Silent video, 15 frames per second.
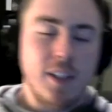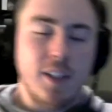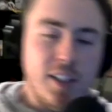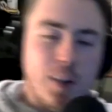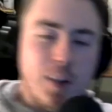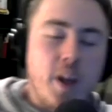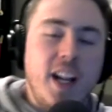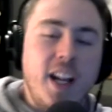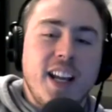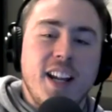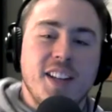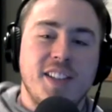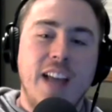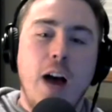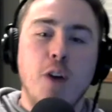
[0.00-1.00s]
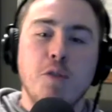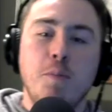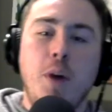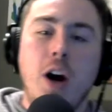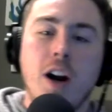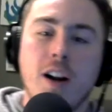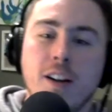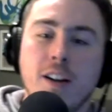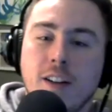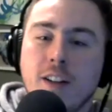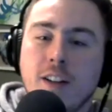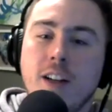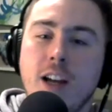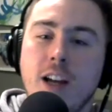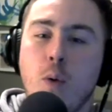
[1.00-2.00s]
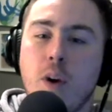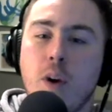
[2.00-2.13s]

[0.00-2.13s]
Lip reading: We need to get a sound bar, and one of the